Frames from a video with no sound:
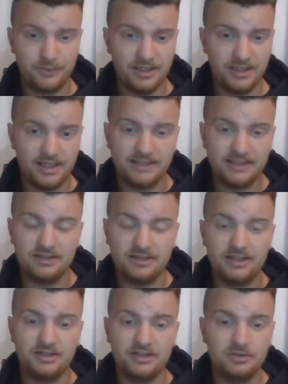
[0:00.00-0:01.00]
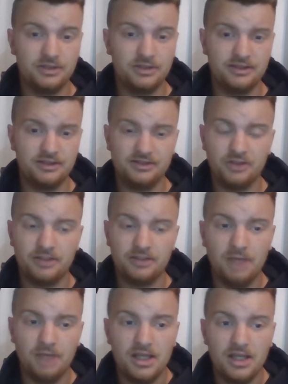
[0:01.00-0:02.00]
I think they're taking a 2-year deal on him.
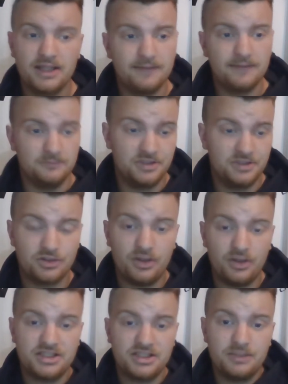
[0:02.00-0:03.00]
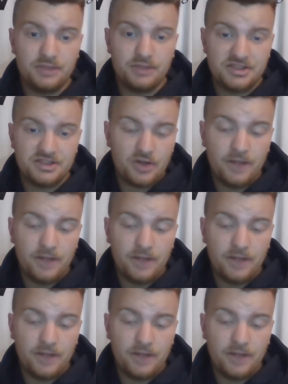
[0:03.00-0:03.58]
Give him a shot, see what he's got.